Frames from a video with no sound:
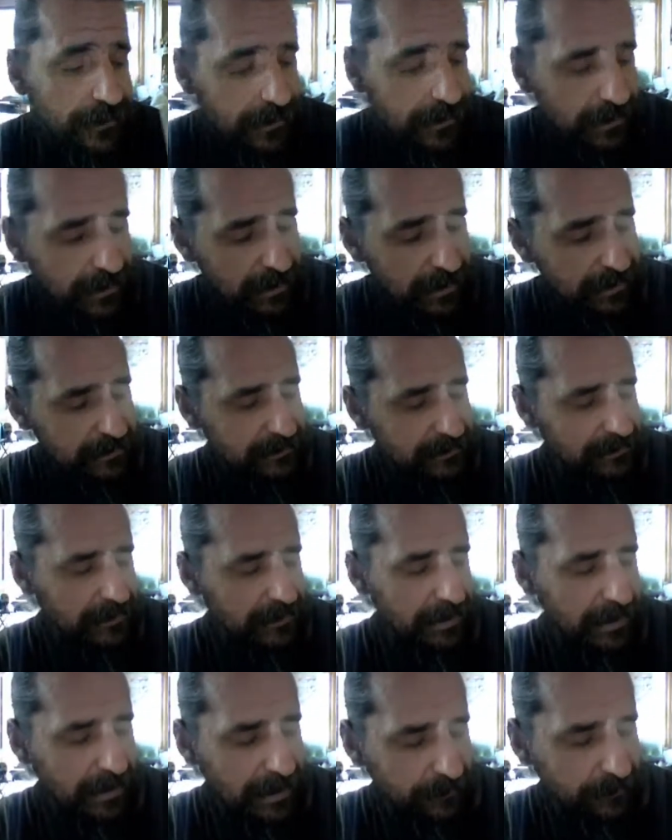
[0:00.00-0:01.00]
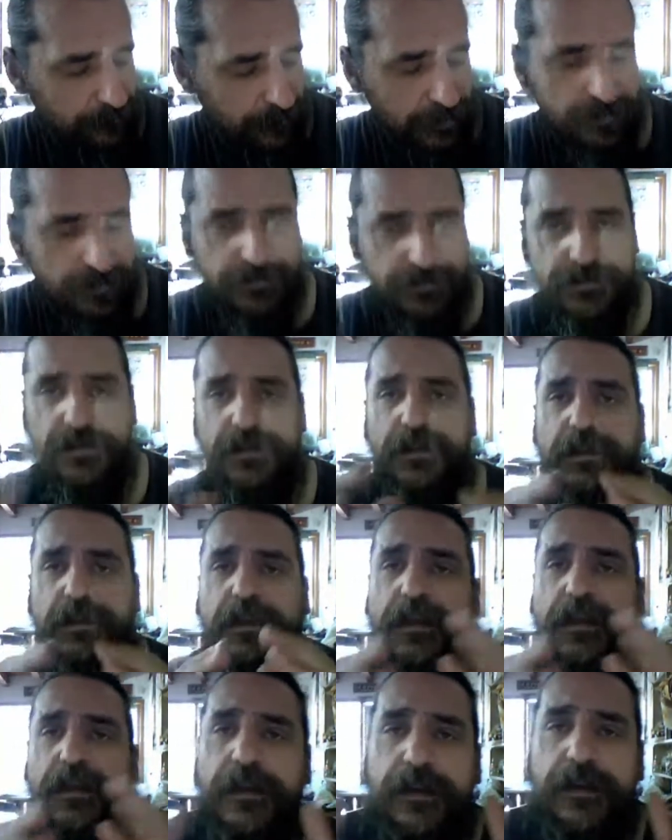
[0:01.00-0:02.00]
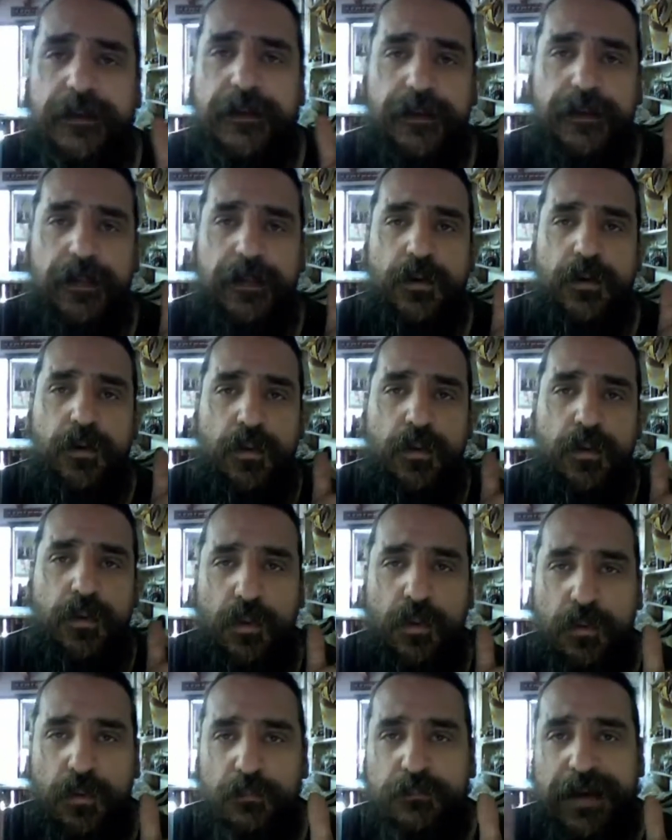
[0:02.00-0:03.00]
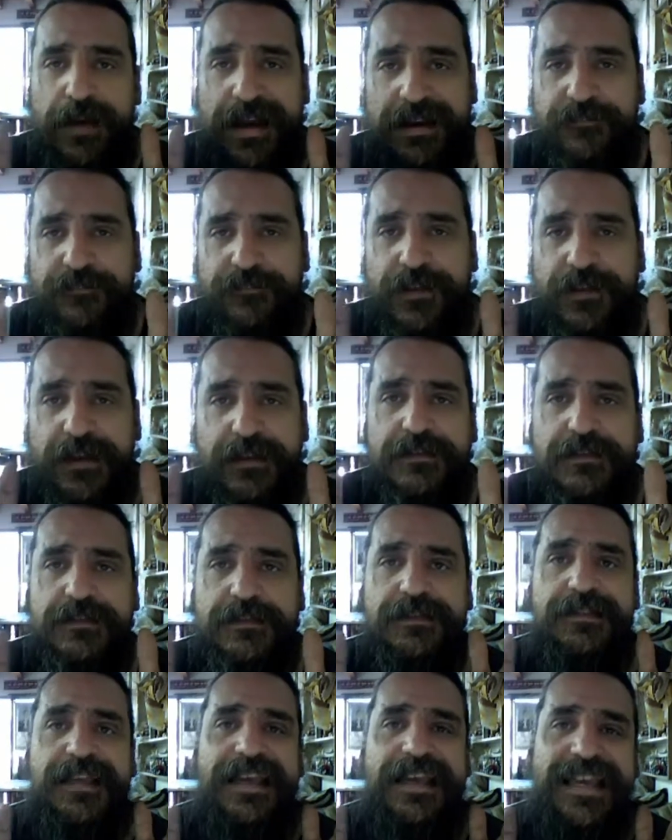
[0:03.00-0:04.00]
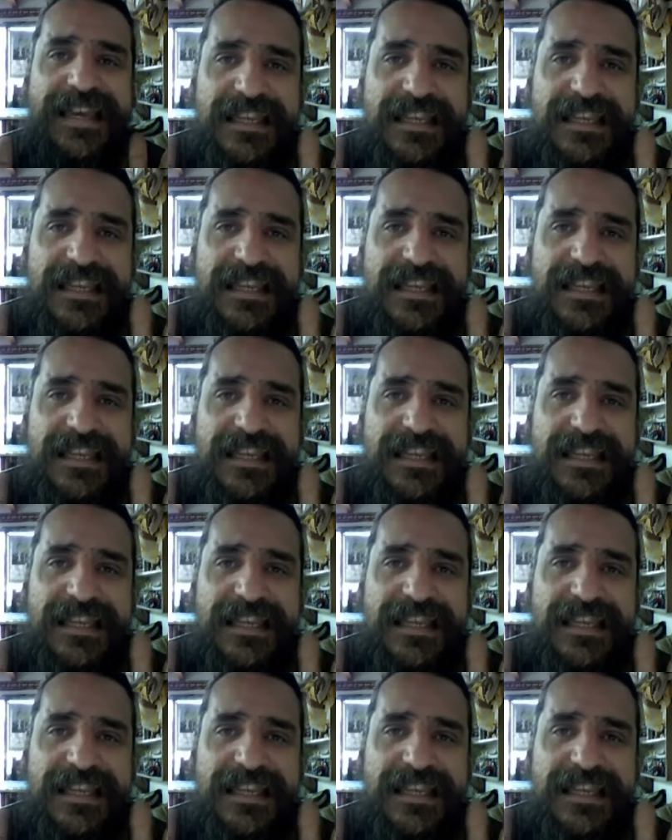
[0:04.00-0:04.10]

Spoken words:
He is a person who manifests